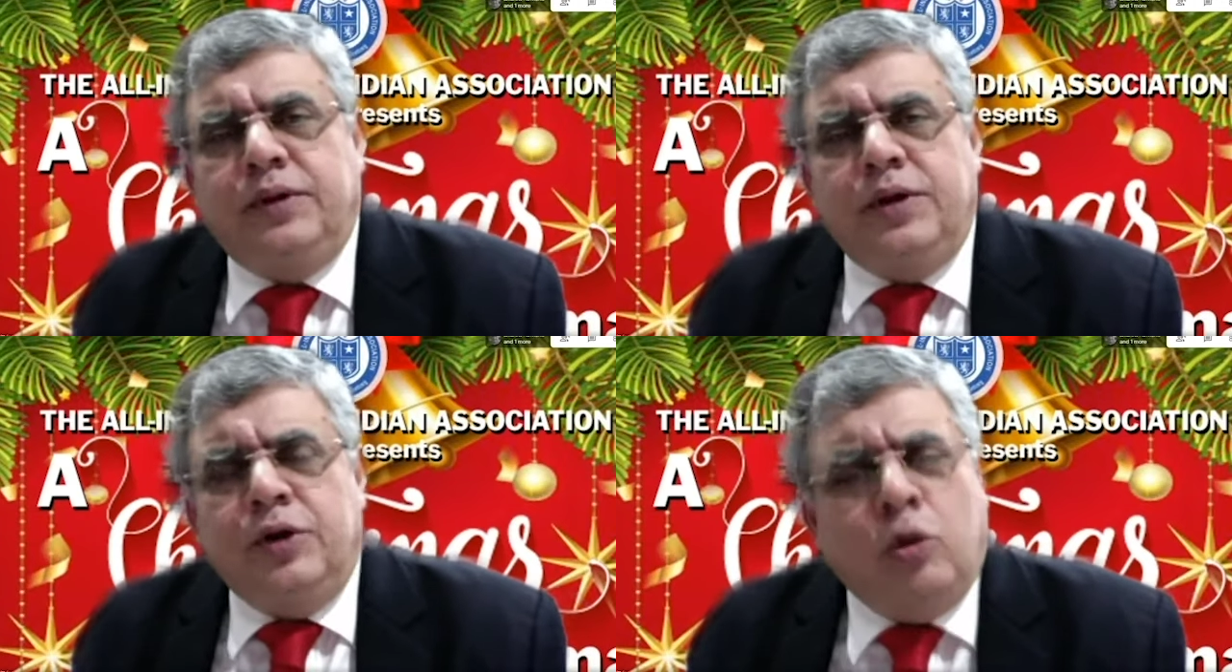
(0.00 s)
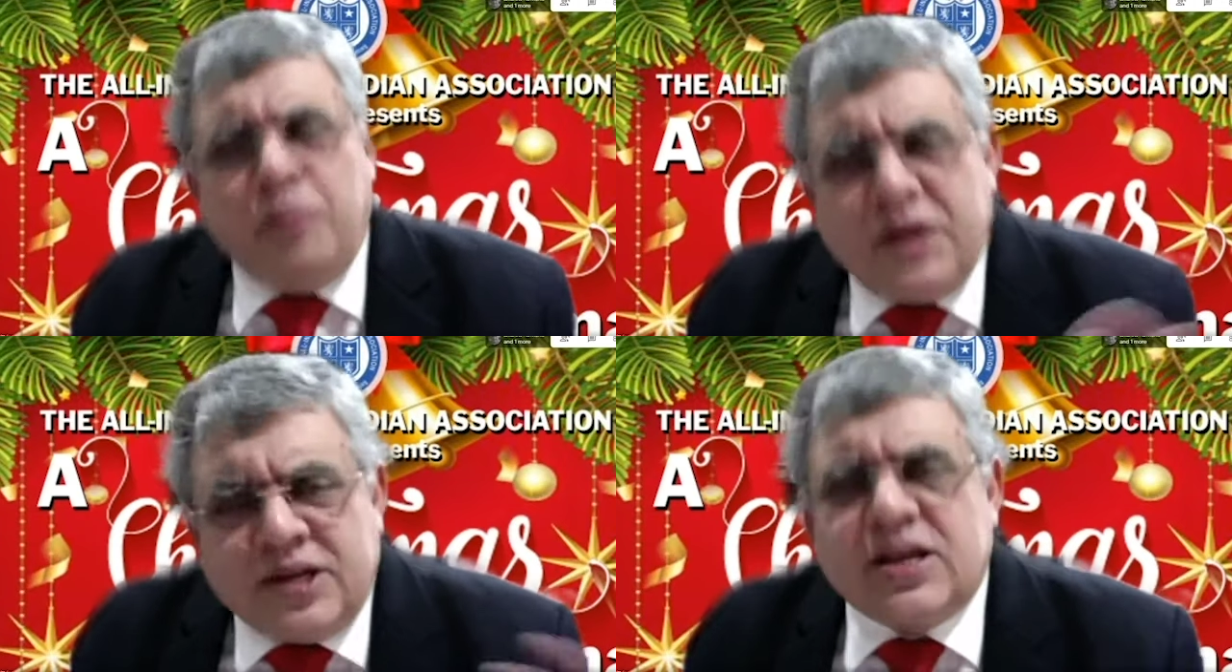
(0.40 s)
Don't be
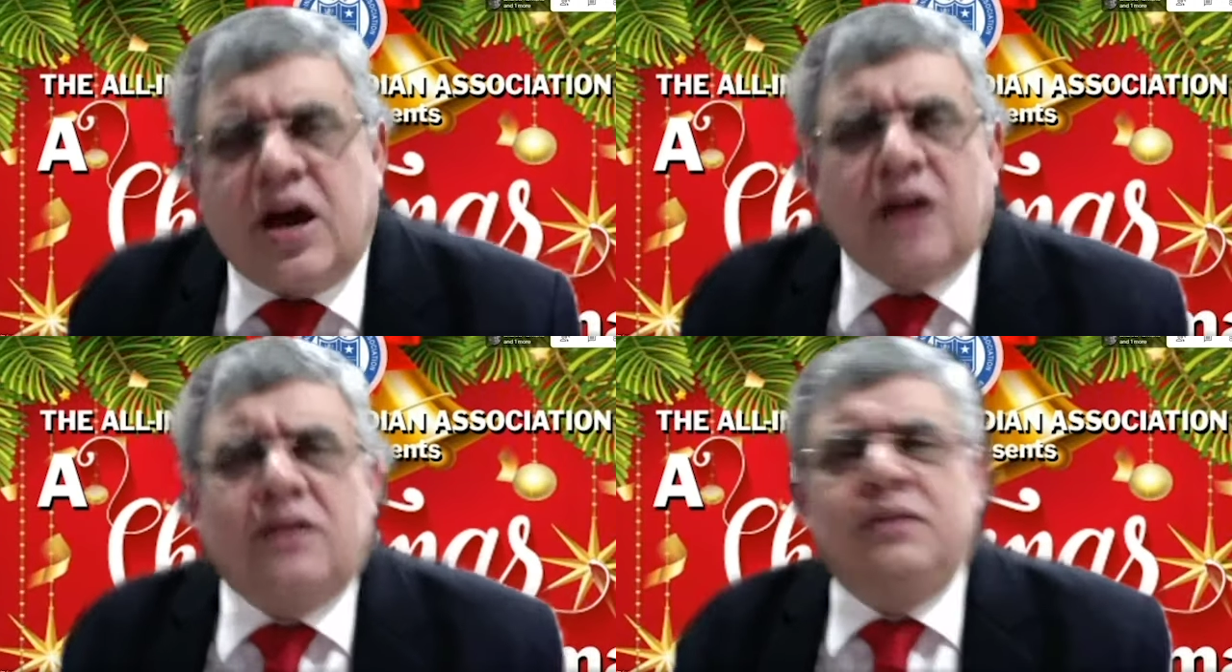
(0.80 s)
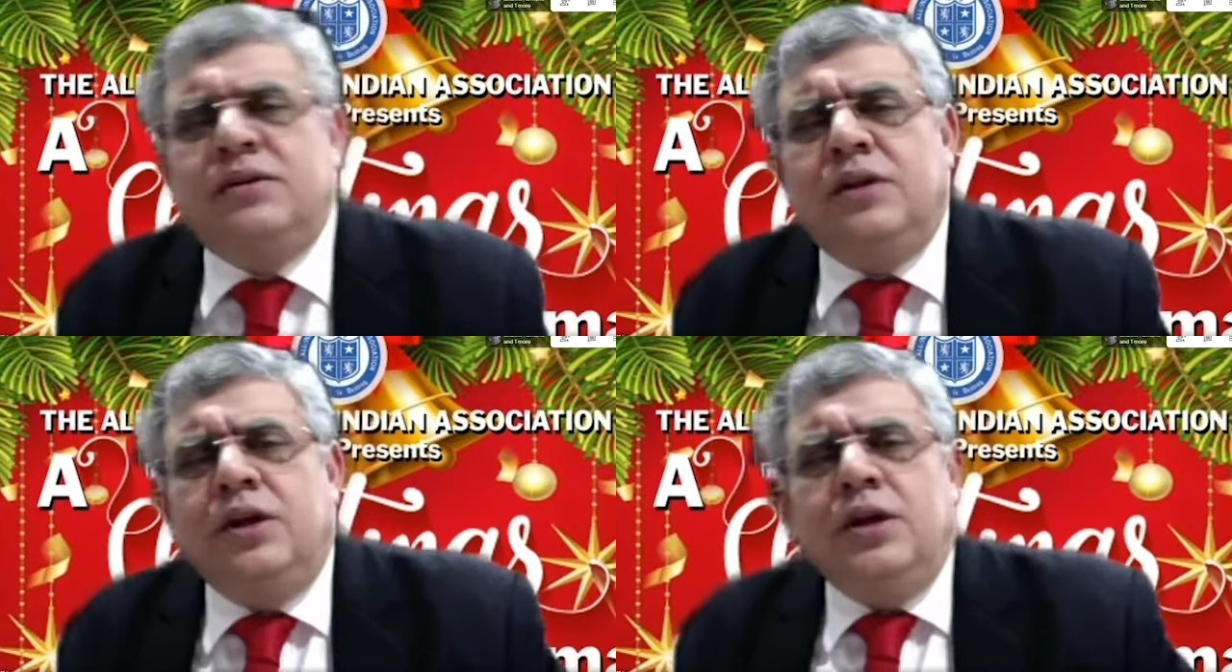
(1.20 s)
disheartened.
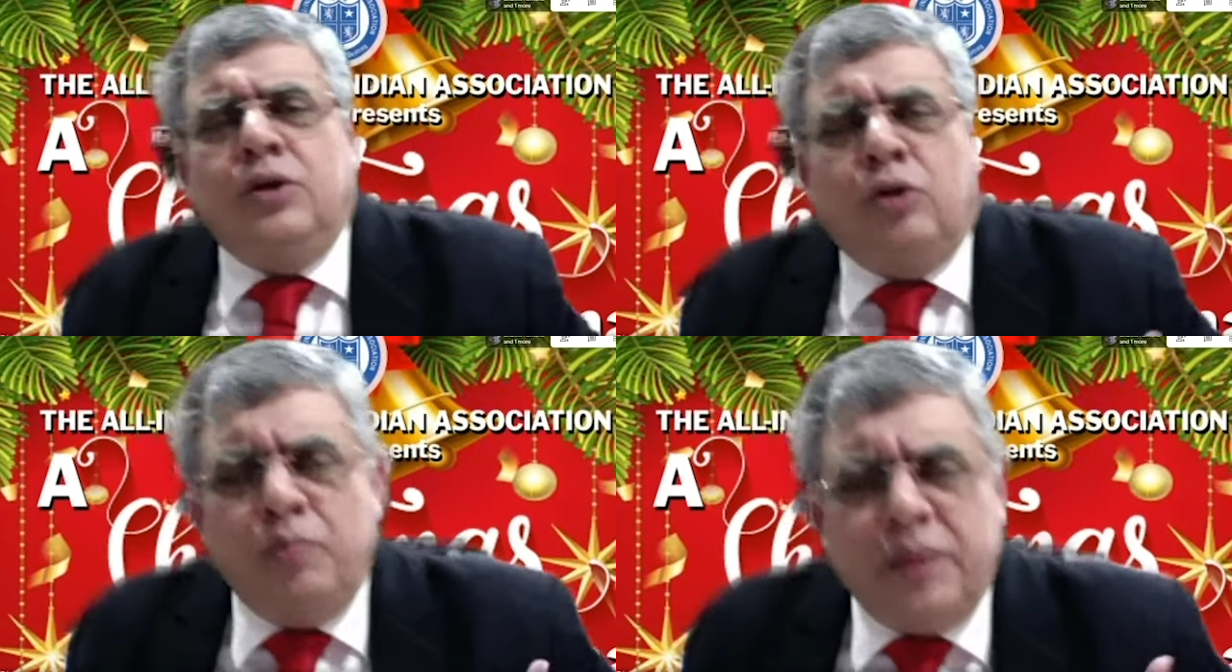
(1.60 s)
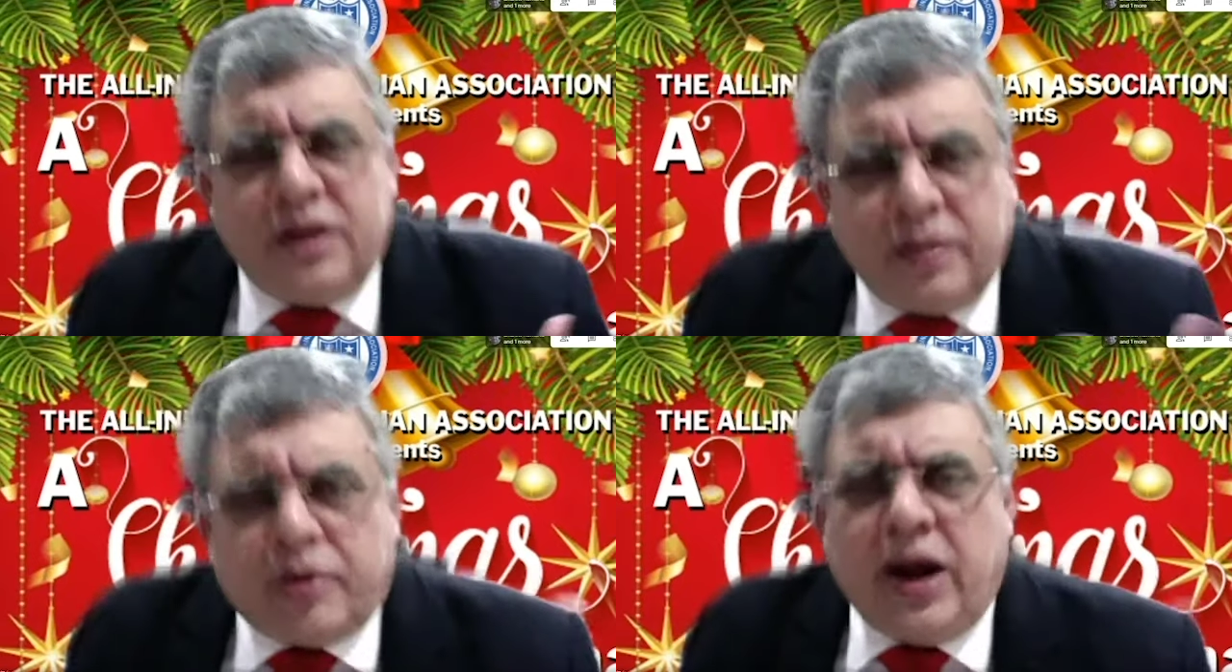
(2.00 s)
Don't be
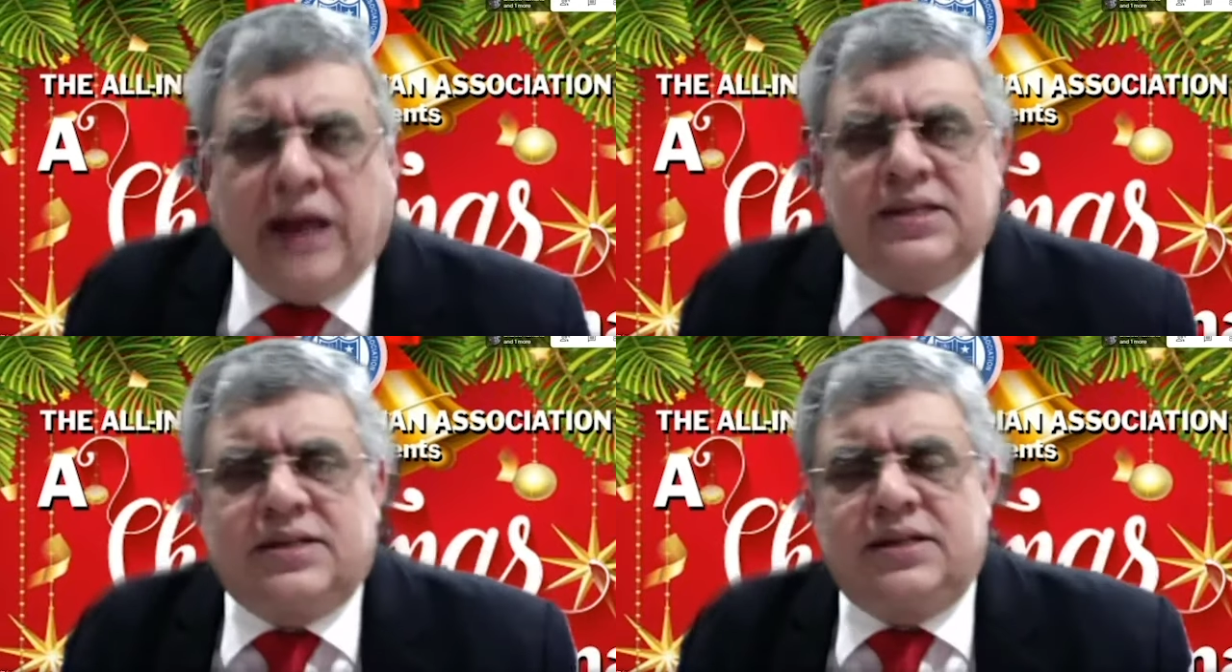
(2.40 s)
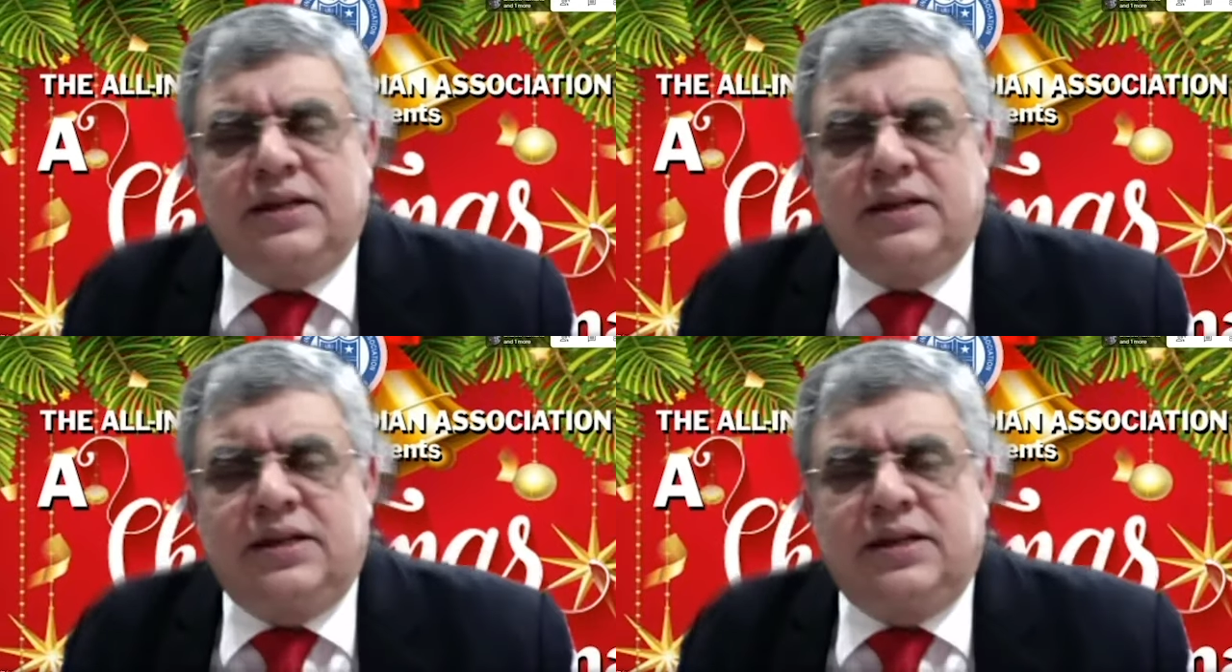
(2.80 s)
depressed.